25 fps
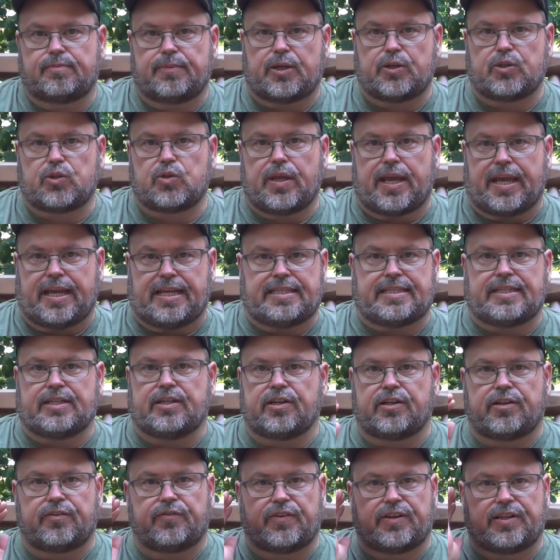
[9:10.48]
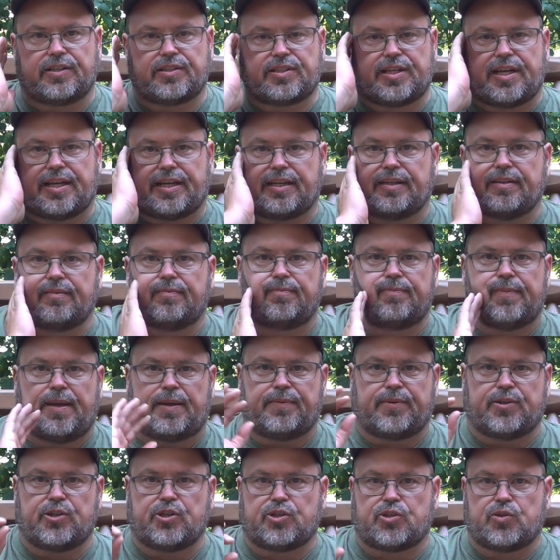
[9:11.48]
about 1,800 feet a second,
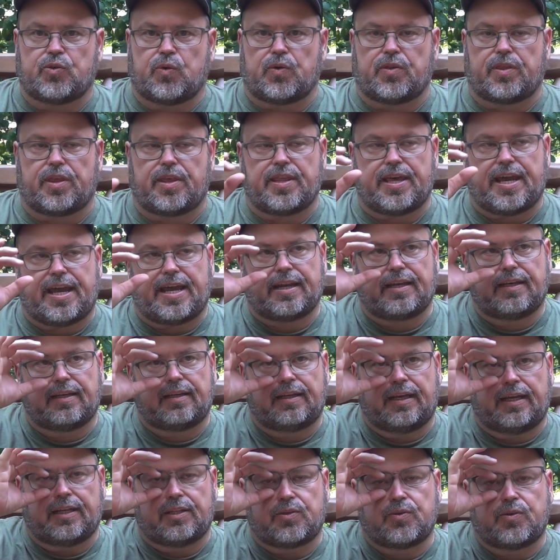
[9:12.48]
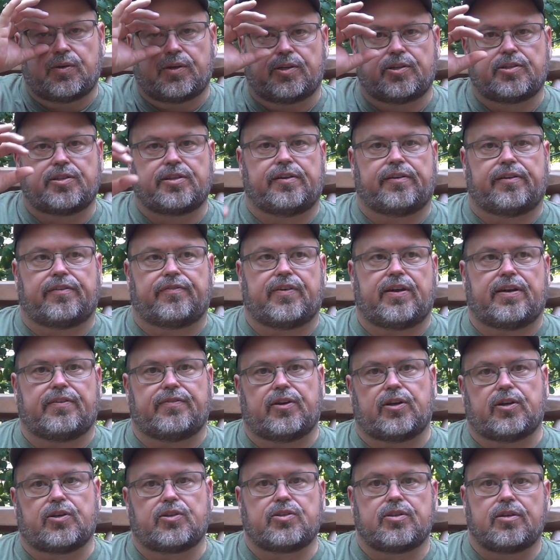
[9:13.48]
maybe just north of that at 275
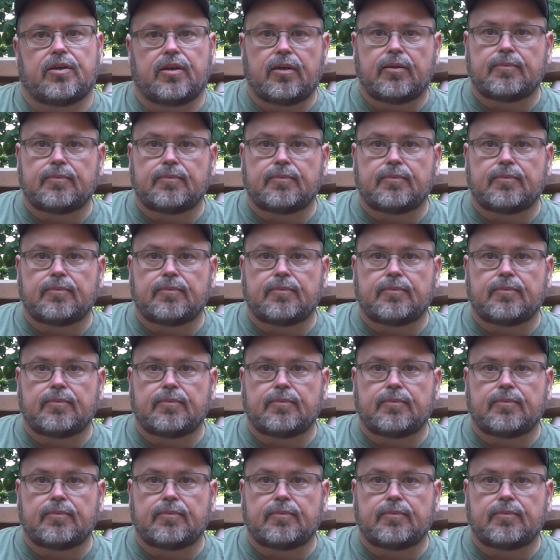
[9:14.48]
yards.